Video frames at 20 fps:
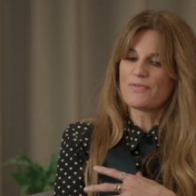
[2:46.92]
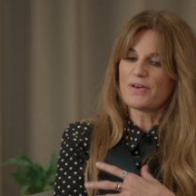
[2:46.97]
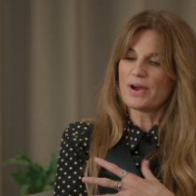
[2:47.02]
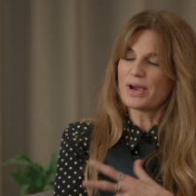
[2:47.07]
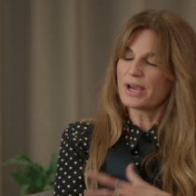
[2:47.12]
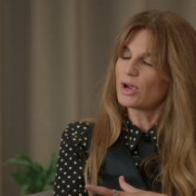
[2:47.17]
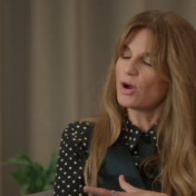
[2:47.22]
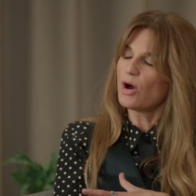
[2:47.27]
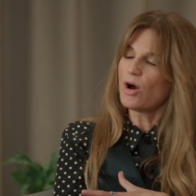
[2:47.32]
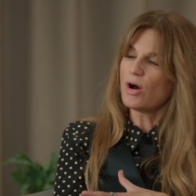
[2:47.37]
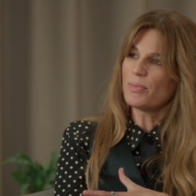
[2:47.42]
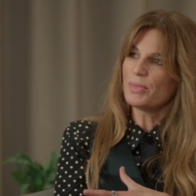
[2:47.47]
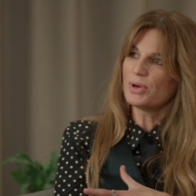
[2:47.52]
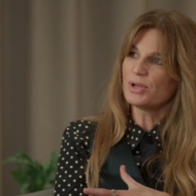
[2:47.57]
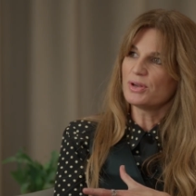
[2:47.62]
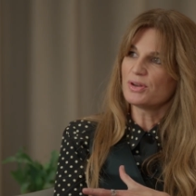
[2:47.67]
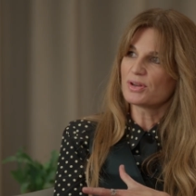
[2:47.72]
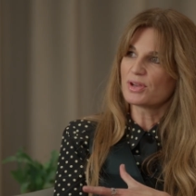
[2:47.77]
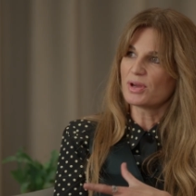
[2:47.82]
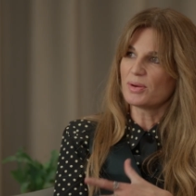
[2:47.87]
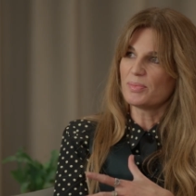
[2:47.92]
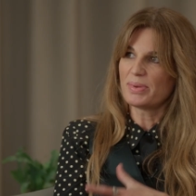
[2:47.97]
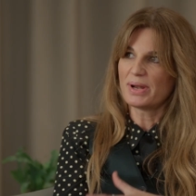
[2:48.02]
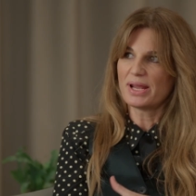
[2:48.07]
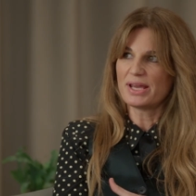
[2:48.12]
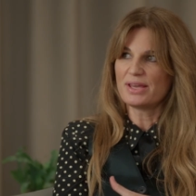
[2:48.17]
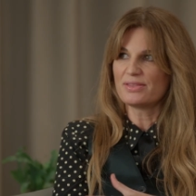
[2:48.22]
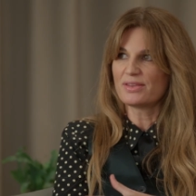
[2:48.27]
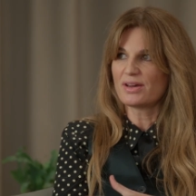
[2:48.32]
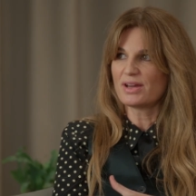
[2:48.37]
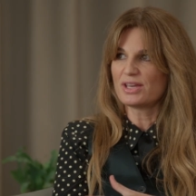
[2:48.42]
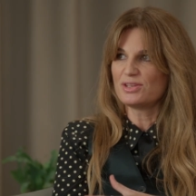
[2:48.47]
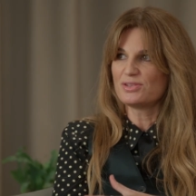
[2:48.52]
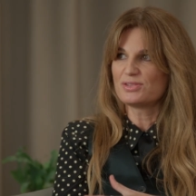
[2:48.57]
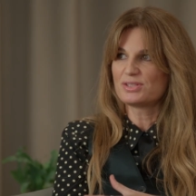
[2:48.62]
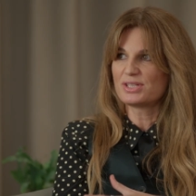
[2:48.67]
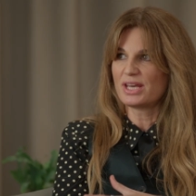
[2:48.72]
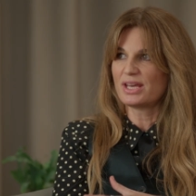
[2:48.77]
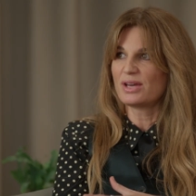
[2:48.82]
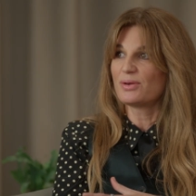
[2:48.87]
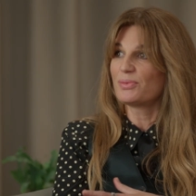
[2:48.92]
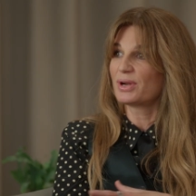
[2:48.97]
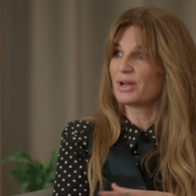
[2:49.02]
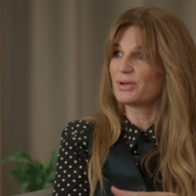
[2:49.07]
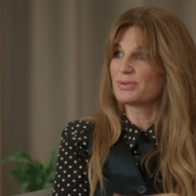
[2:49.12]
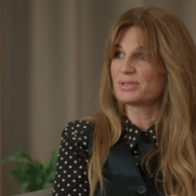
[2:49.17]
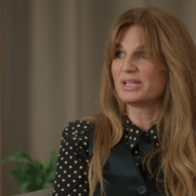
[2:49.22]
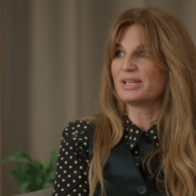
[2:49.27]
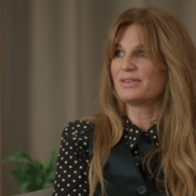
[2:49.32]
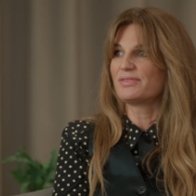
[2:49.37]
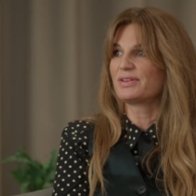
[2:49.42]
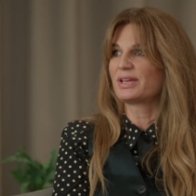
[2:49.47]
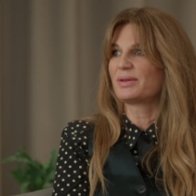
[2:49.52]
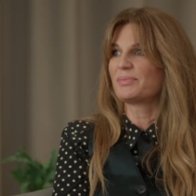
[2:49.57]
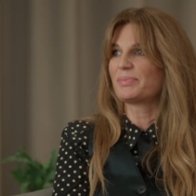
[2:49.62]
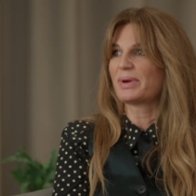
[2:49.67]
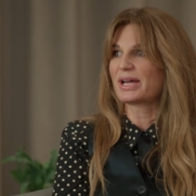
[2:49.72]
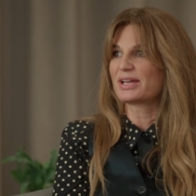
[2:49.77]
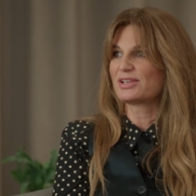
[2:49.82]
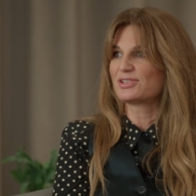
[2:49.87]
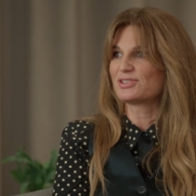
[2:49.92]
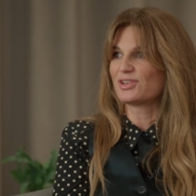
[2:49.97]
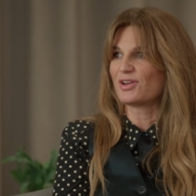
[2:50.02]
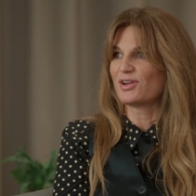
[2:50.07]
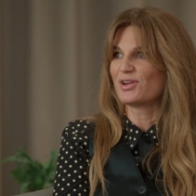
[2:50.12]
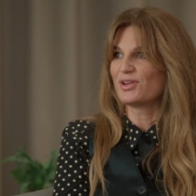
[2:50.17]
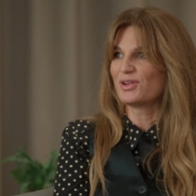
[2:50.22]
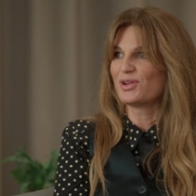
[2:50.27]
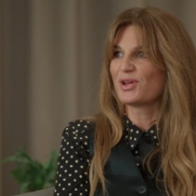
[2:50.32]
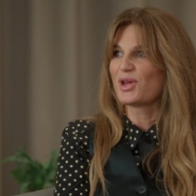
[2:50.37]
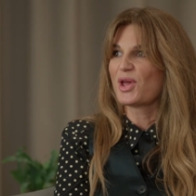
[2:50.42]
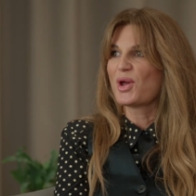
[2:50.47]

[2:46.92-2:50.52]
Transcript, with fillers: A very common complaint that I used to hear when I was living in Pakistan